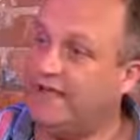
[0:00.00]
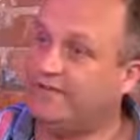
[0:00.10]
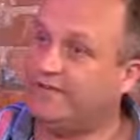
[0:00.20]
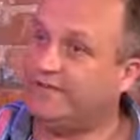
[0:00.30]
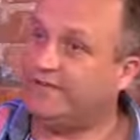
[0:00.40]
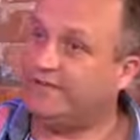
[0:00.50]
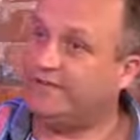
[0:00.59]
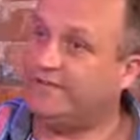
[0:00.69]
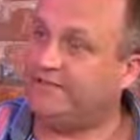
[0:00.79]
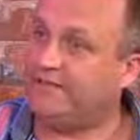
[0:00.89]
So they
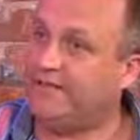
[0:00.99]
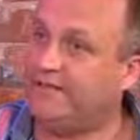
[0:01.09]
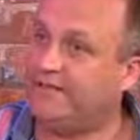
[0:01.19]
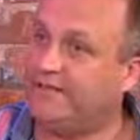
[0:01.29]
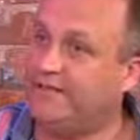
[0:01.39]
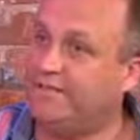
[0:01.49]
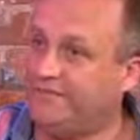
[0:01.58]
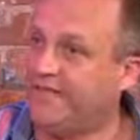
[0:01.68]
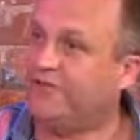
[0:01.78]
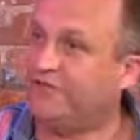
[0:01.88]
need to be
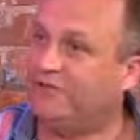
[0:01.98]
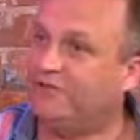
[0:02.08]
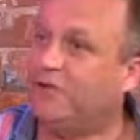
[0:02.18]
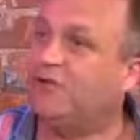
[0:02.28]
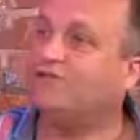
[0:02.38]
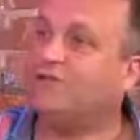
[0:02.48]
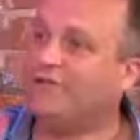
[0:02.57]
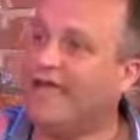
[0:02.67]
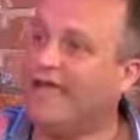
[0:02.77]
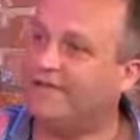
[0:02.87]
professional, but also
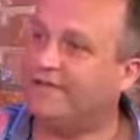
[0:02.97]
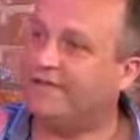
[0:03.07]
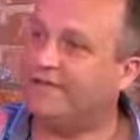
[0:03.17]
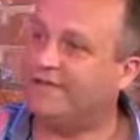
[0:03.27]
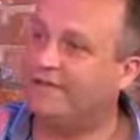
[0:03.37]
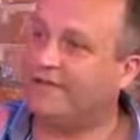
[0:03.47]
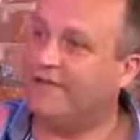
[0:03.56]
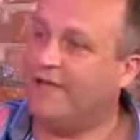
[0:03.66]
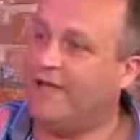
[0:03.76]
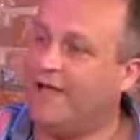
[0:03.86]
caring.
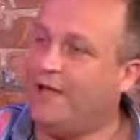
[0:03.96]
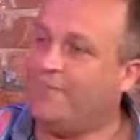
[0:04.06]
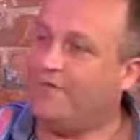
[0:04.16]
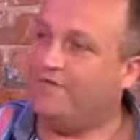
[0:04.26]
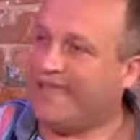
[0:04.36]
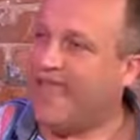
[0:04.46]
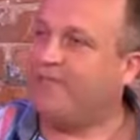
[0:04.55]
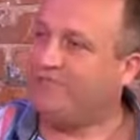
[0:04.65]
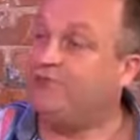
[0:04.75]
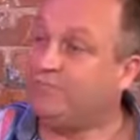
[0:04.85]
If you
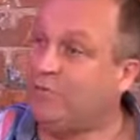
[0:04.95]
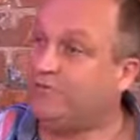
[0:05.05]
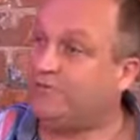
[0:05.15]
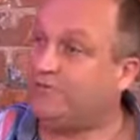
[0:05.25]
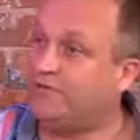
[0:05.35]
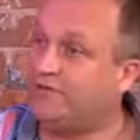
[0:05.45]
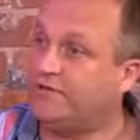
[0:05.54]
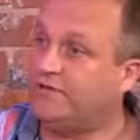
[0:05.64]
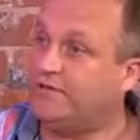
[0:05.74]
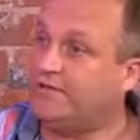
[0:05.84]
care too much,
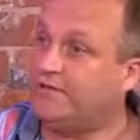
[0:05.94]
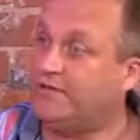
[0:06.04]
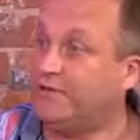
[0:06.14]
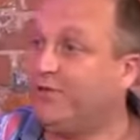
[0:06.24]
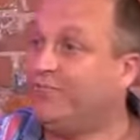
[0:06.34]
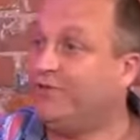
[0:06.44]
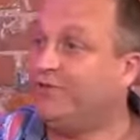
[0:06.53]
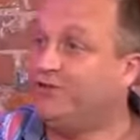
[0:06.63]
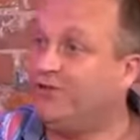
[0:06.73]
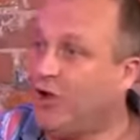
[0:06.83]
then
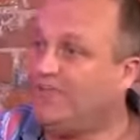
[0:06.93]
you're not